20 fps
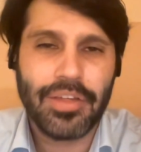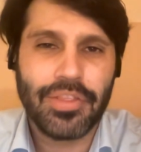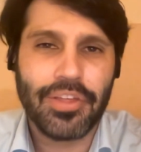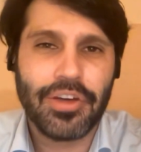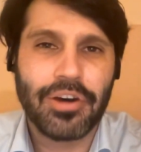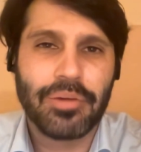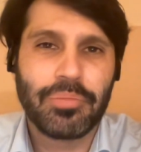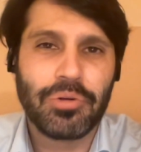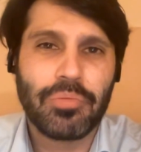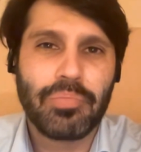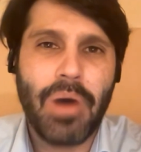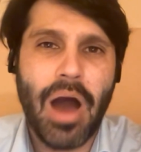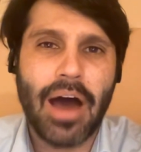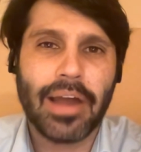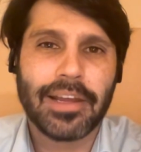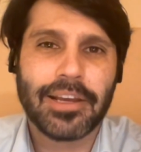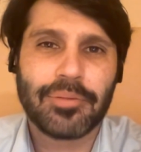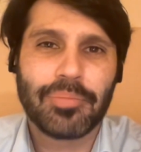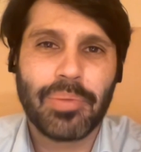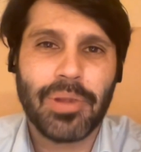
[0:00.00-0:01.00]
the
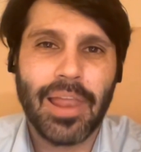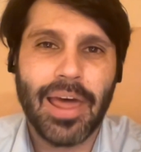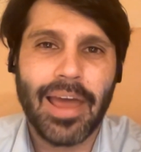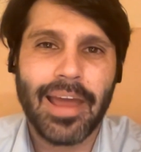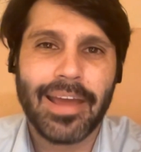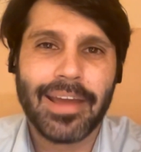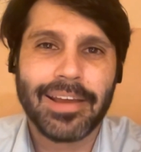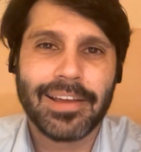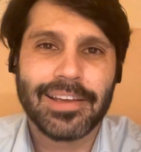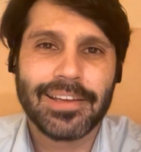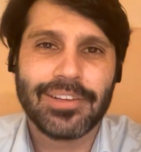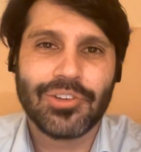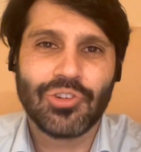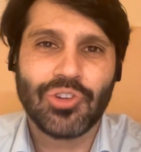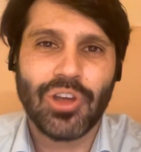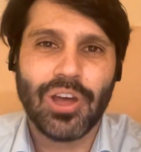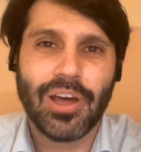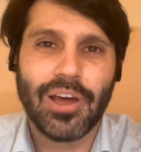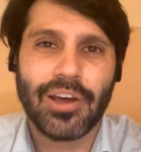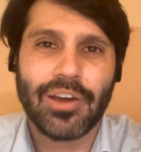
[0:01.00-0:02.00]
bubonic plague
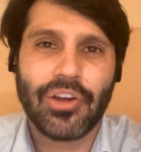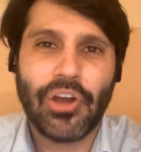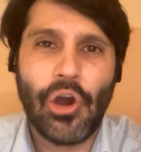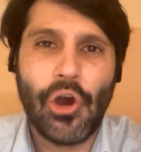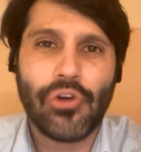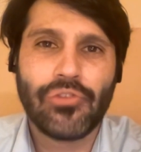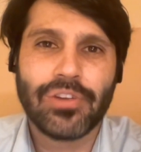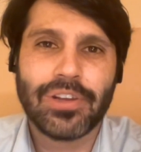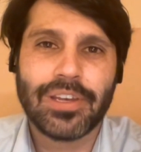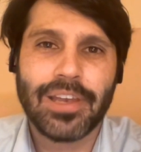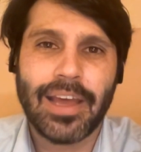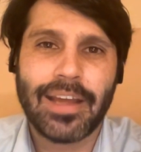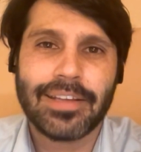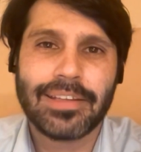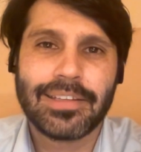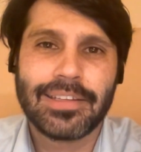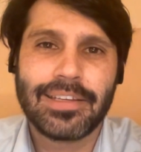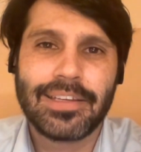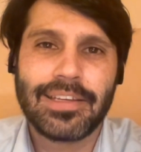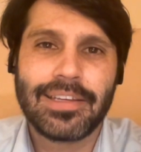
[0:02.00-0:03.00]
and
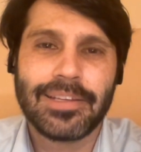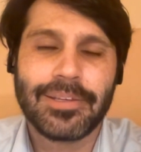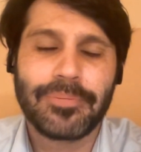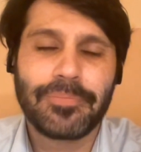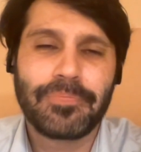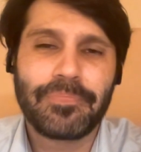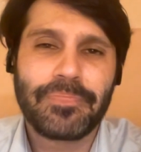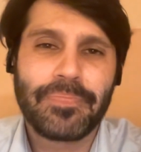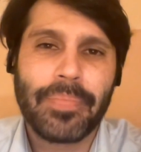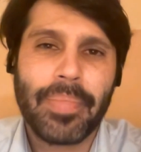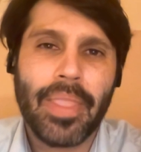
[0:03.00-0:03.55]
COVID-19,